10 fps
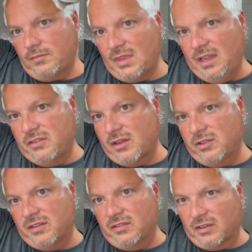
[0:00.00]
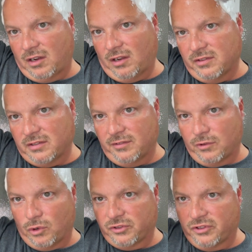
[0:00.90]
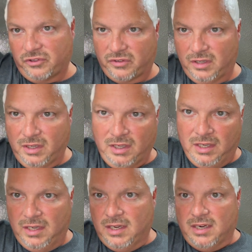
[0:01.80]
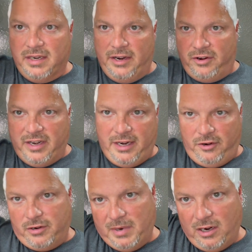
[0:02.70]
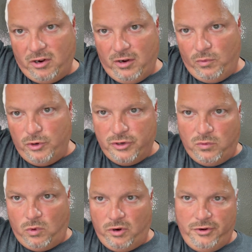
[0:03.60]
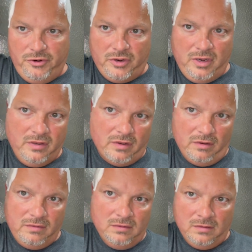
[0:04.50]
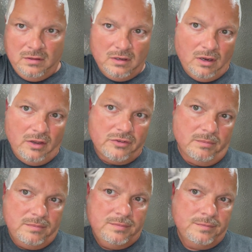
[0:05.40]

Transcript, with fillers: And so this is a cause that, of course, it's near and dear to my heart, Wounded Warriors. So awesome.